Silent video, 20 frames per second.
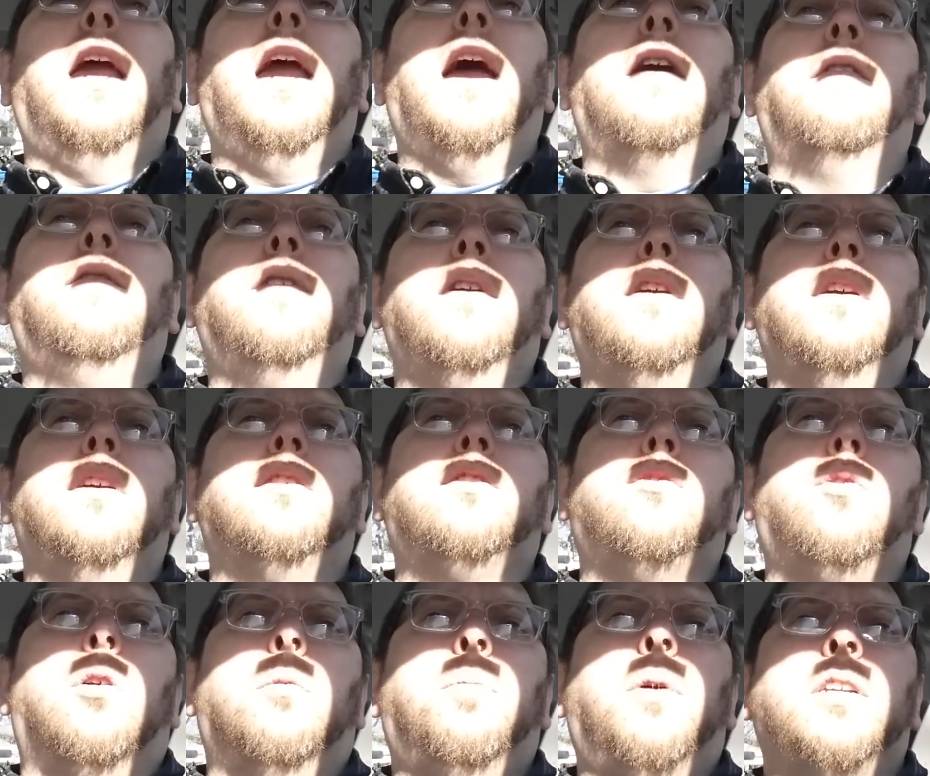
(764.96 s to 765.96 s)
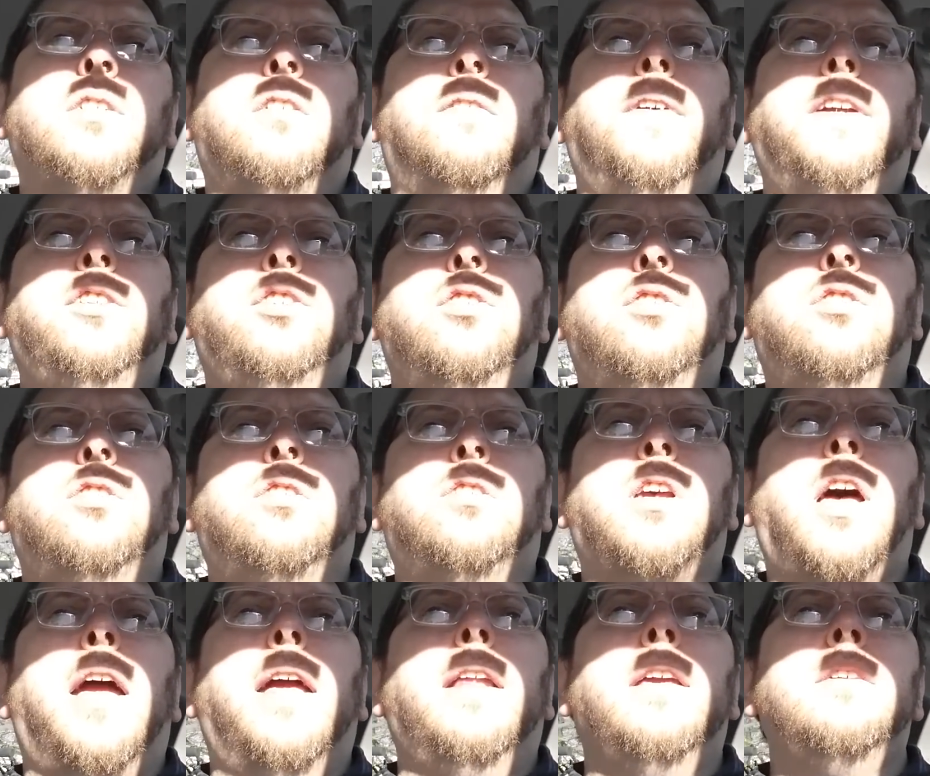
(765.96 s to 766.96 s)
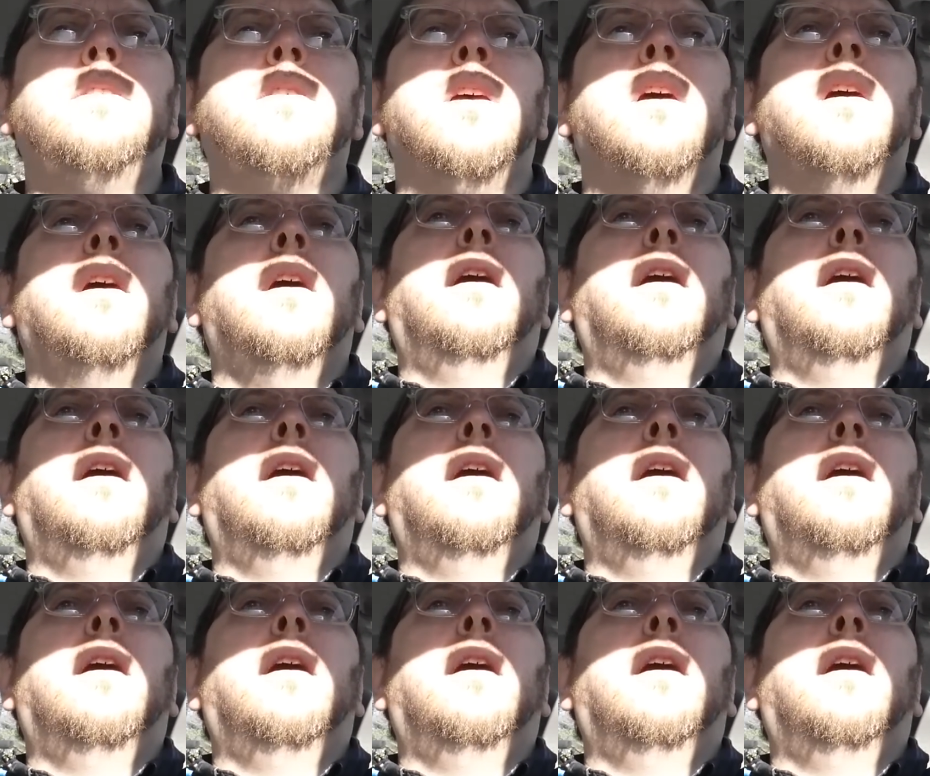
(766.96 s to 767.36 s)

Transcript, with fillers: they have historic preservation societies